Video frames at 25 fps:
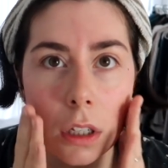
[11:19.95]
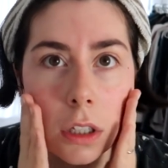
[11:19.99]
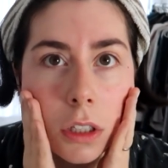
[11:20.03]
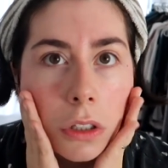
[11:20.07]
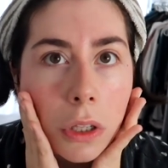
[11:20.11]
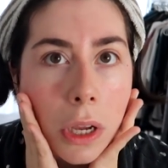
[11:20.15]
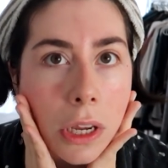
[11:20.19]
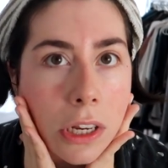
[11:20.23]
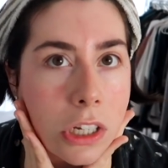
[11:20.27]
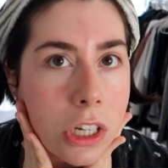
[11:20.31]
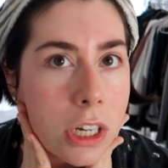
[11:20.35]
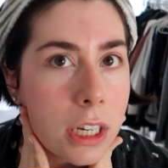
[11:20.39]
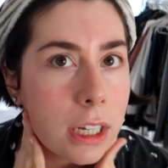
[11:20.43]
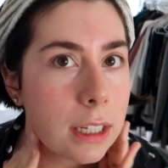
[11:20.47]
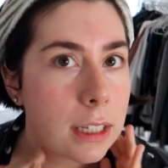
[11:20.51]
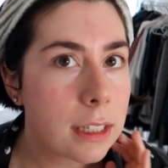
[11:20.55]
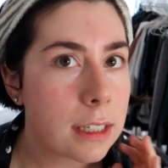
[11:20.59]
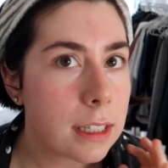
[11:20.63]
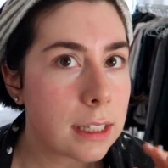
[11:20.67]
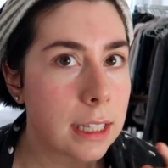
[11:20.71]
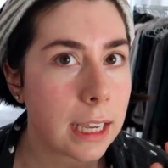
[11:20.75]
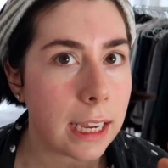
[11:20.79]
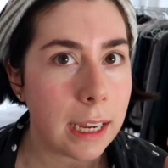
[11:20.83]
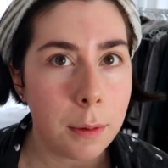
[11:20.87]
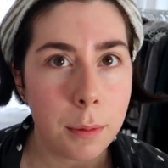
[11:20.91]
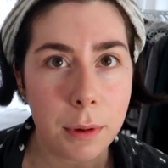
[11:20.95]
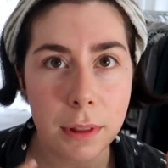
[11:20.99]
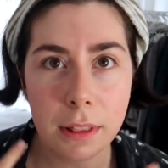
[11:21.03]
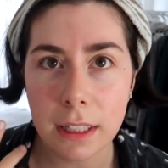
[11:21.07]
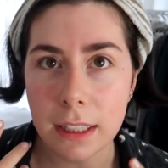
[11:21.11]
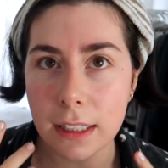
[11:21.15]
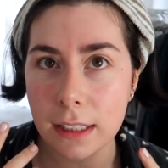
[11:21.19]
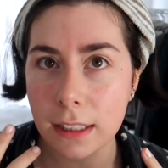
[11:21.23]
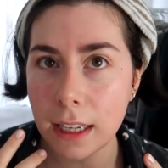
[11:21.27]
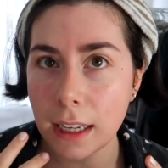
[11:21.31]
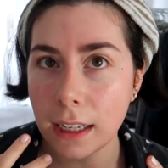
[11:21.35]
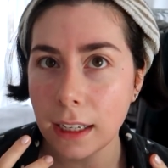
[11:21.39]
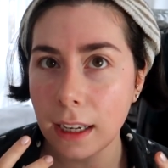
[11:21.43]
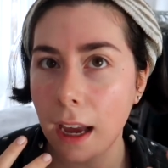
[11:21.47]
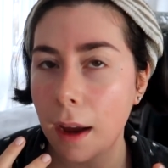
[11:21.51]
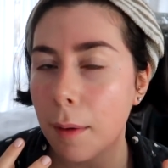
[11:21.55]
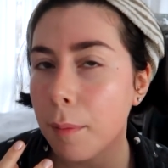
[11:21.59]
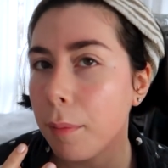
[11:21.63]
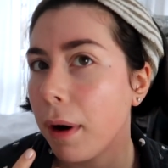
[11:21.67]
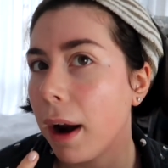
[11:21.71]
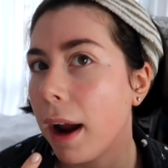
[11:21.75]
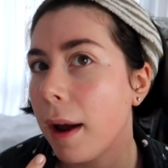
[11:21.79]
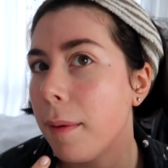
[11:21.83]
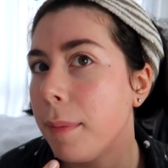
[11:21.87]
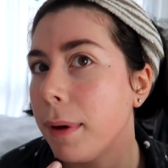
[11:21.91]
So as you can see, with the
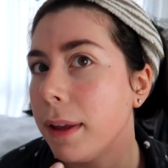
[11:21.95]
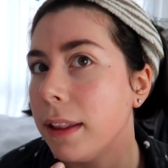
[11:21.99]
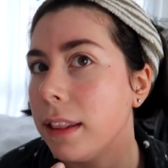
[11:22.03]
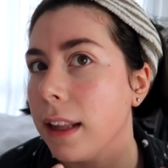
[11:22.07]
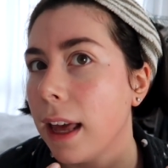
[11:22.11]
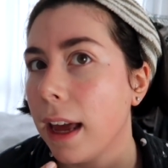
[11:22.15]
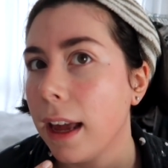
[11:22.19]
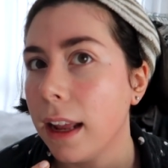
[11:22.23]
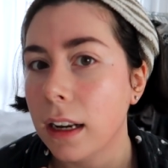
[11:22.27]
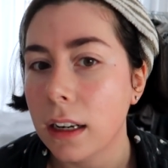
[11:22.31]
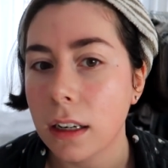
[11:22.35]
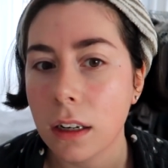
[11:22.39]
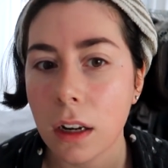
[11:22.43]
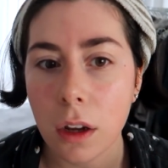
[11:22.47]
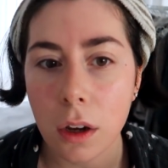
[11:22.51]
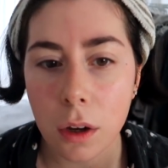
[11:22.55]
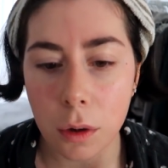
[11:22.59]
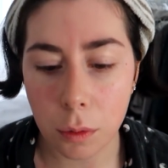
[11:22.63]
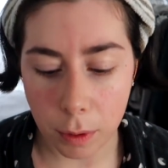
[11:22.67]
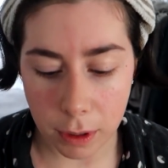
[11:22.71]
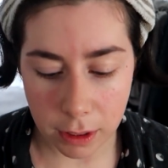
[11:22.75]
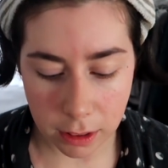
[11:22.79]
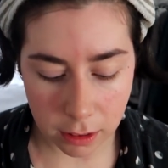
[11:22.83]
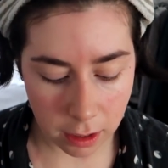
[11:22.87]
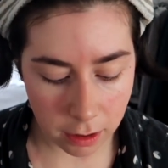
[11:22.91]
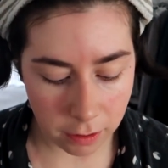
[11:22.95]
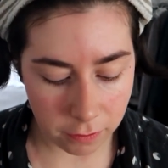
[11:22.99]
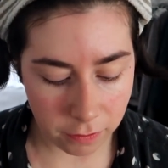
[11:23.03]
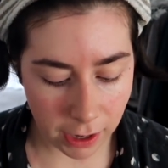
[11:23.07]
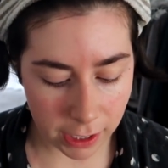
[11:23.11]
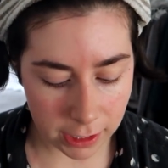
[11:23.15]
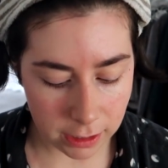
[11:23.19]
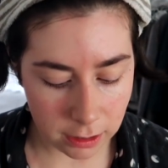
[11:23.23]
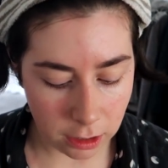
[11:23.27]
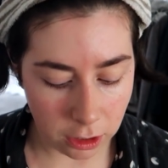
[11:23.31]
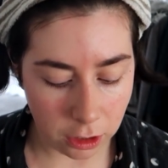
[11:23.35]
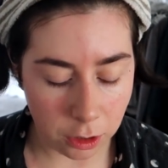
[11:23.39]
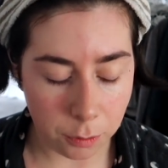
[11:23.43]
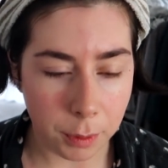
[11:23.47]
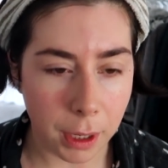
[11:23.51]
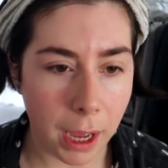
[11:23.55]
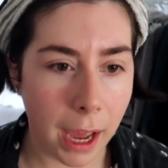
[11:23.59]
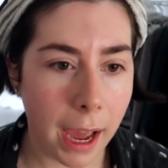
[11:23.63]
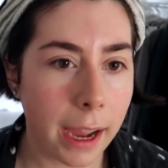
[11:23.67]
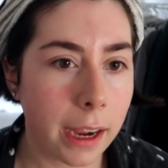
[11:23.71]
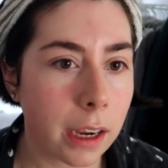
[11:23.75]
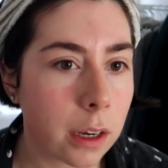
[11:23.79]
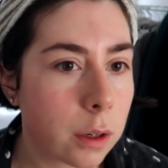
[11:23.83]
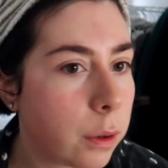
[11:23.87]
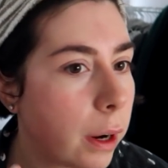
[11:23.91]
skincare prep and then with the
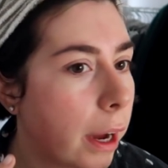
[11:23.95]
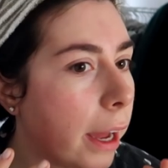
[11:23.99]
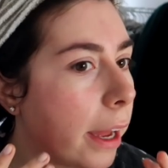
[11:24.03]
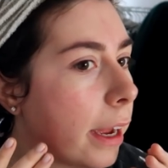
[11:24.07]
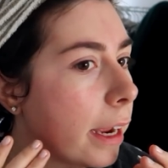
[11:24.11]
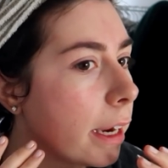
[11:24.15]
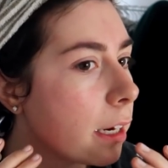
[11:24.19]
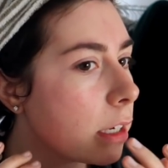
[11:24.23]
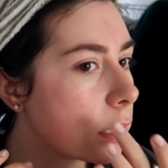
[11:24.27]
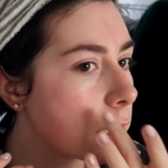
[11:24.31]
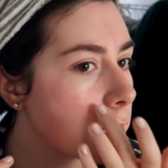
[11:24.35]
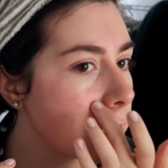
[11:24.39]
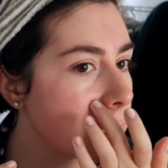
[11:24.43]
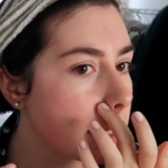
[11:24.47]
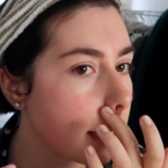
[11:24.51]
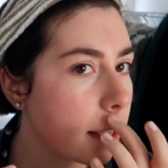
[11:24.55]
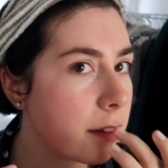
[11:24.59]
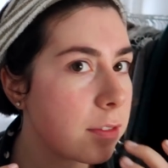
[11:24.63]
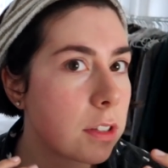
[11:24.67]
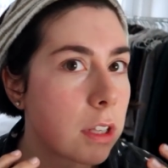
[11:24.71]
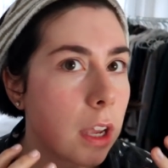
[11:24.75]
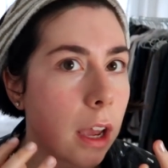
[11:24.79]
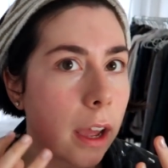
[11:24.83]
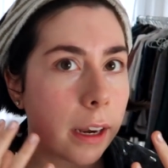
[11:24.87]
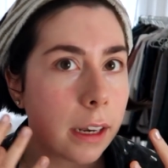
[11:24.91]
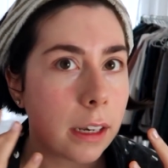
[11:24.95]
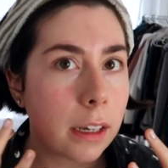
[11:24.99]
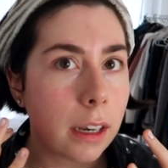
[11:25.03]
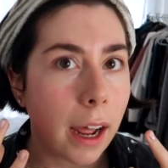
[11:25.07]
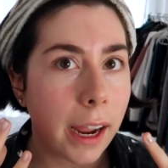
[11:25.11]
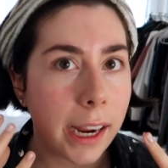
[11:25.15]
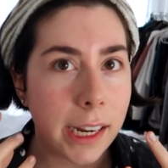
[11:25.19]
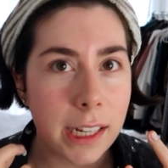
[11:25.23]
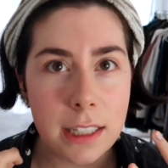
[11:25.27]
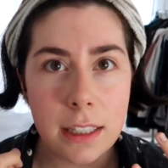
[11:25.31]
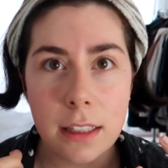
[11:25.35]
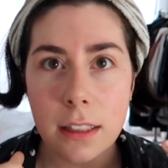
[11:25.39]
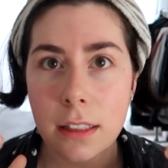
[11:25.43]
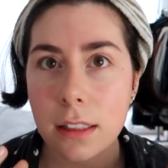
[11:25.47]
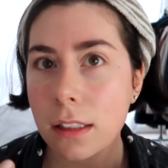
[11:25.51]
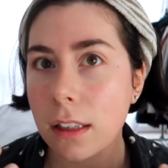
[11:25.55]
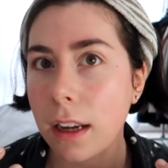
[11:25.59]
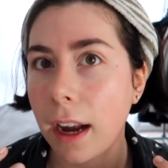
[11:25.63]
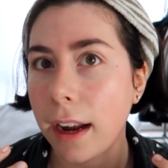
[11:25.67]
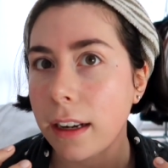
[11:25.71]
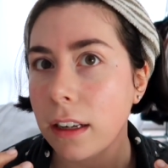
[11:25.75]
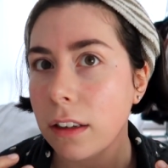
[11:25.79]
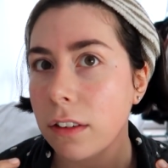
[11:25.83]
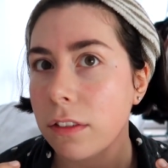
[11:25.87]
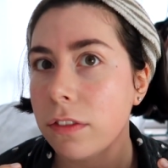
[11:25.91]
Vitalumia Aqua, it just gives a nice
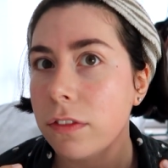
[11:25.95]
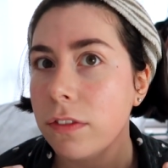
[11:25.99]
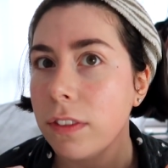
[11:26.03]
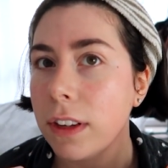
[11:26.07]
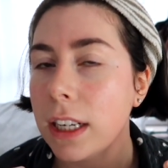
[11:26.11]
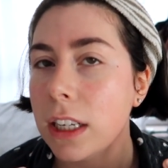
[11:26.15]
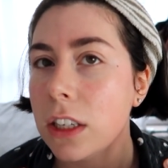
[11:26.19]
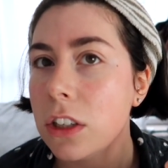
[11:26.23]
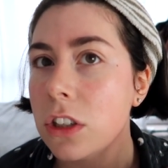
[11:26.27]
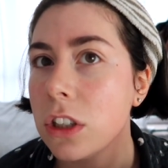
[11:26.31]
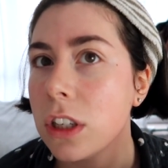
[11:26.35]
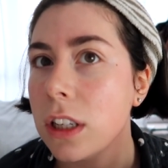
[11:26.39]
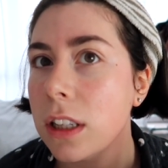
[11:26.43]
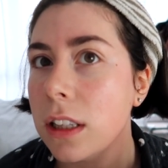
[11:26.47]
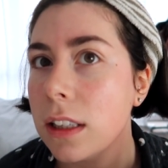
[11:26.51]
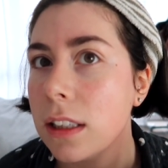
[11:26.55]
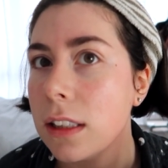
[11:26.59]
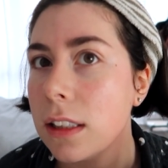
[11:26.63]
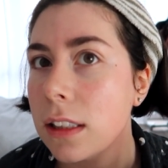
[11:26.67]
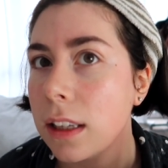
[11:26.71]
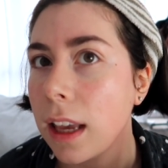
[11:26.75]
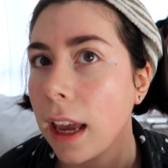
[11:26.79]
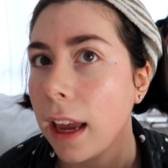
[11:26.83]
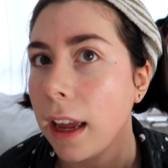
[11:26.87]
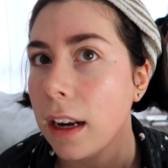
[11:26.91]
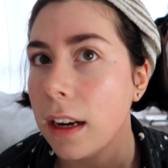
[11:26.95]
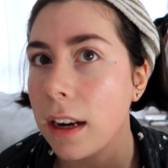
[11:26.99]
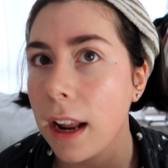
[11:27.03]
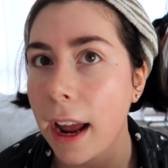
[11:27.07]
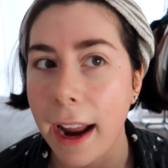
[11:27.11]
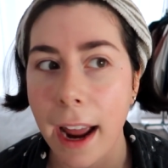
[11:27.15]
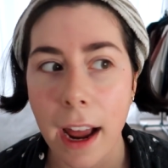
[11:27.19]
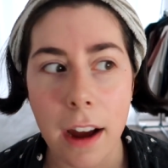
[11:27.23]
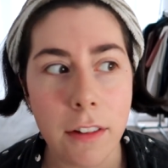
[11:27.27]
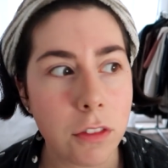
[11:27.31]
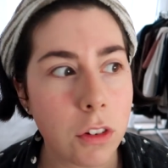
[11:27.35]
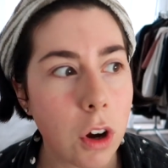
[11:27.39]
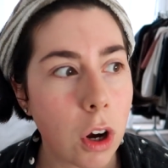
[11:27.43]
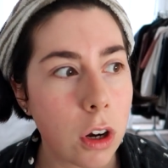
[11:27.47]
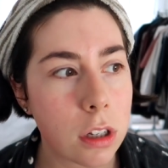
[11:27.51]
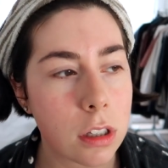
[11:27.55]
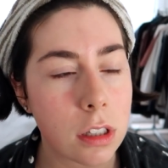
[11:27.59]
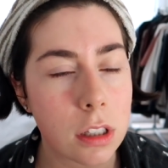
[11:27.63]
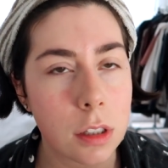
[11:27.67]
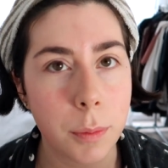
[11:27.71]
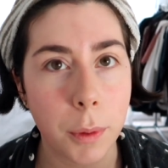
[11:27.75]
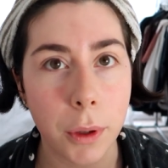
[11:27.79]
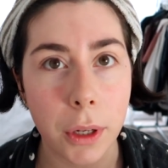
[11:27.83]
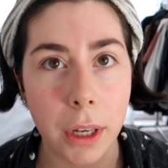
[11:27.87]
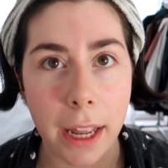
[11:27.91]
kind of finish to the skin. I have got a
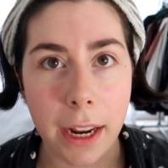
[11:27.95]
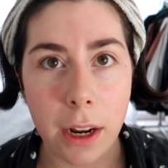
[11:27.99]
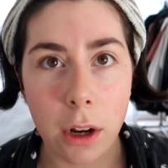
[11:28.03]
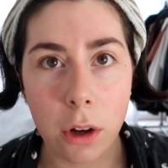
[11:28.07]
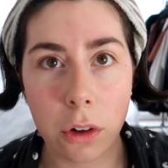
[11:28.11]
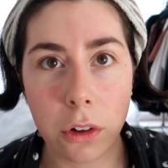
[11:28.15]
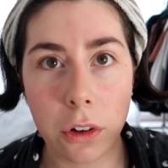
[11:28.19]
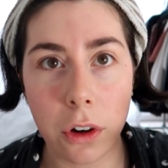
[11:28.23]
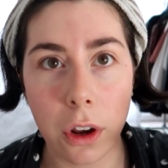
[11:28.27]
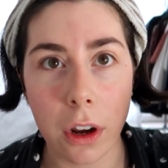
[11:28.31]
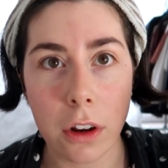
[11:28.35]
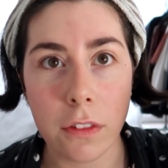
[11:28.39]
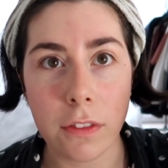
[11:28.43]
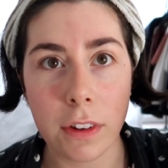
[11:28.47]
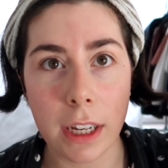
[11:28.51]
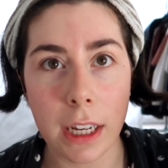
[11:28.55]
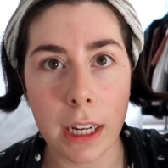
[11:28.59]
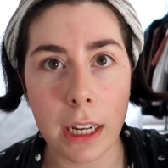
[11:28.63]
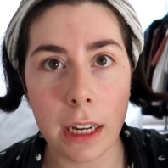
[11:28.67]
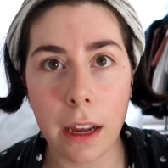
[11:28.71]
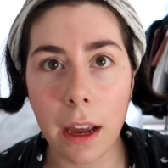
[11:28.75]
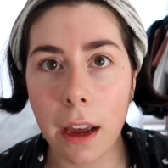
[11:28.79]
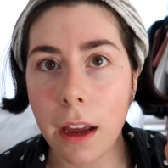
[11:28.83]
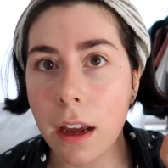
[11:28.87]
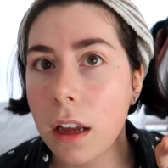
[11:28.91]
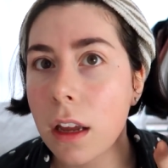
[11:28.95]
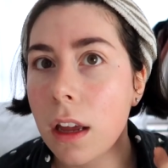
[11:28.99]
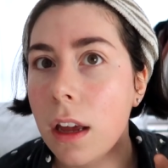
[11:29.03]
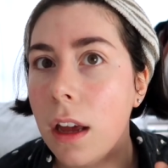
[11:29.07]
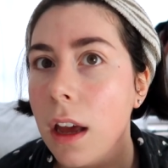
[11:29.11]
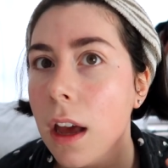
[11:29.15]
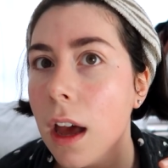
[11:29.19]
spotlight on over here.